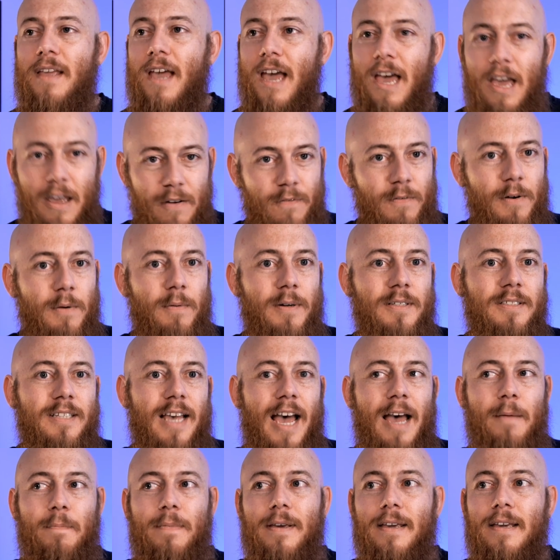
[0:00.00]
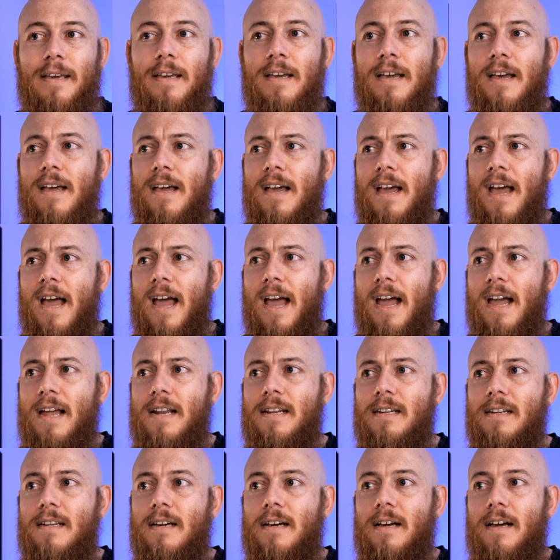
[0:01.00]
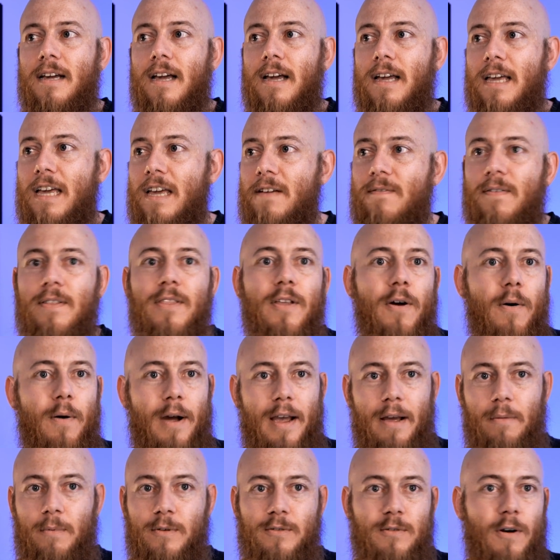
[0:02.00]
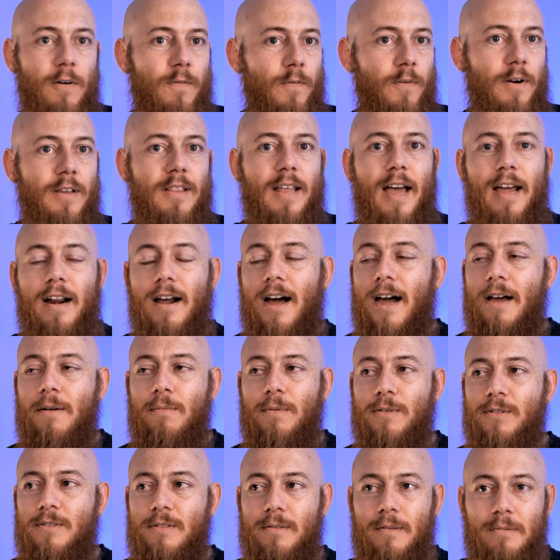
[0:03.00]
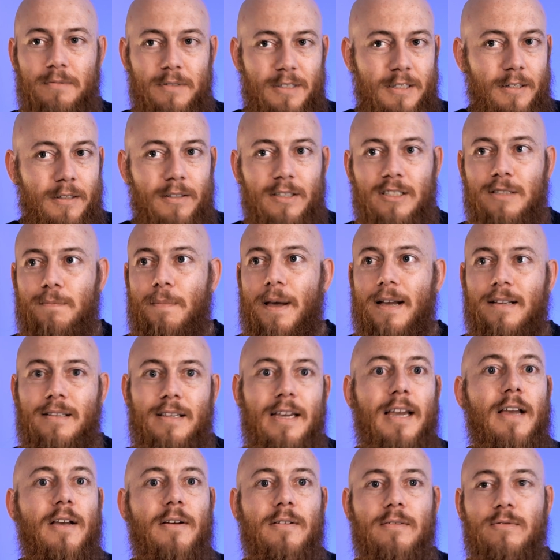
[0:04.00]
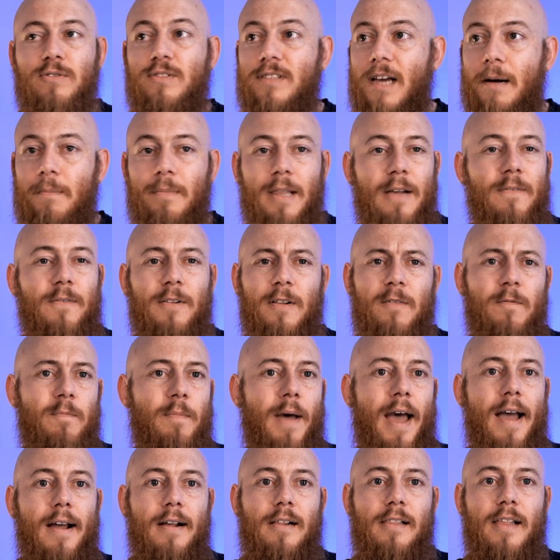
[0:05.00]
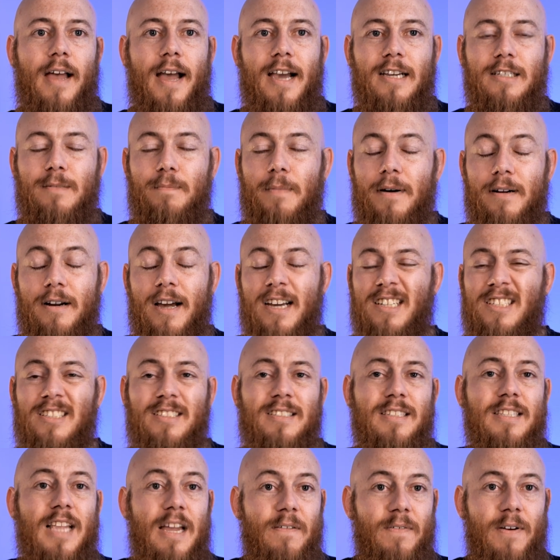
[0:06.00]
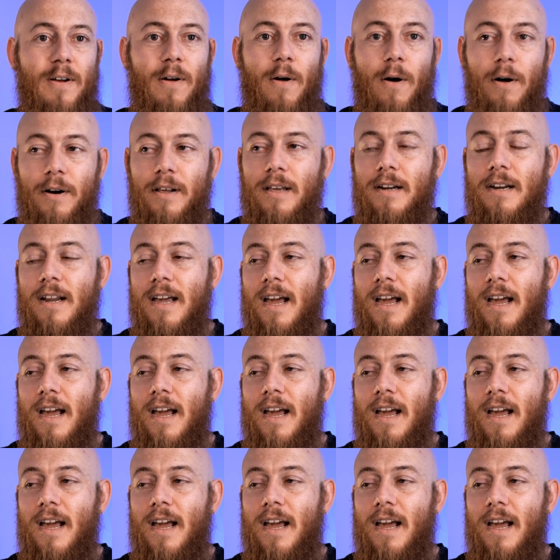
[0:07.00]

everyone's happy. And even though I was offering that, I was still expecting some level of backlash, but I just never got it.